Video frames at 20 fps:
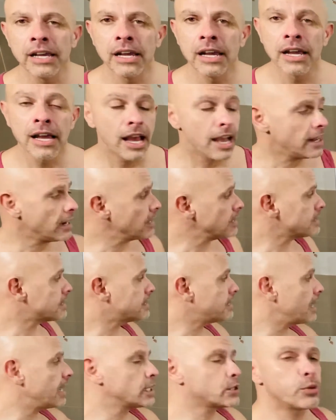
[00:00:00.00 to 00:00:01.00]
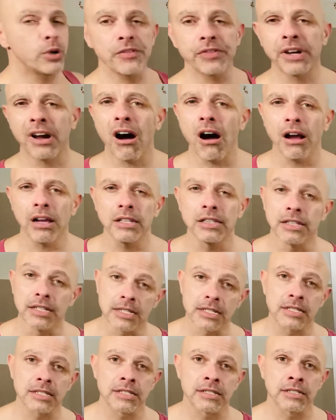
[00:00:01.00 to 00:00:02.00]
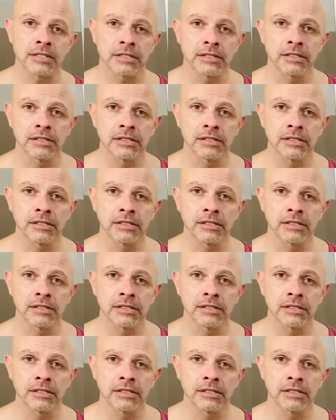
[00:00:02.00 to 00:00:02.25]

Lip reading: and I say it with kindness.